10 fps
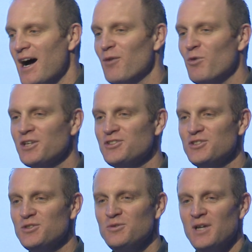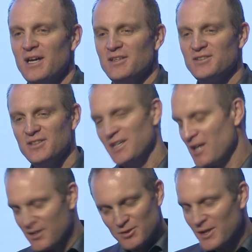I want you to
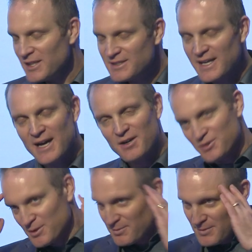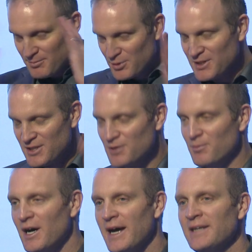either write it down or put it in your
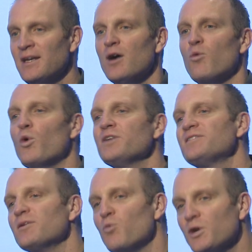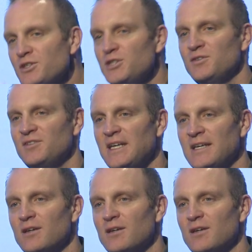mind. What do you see?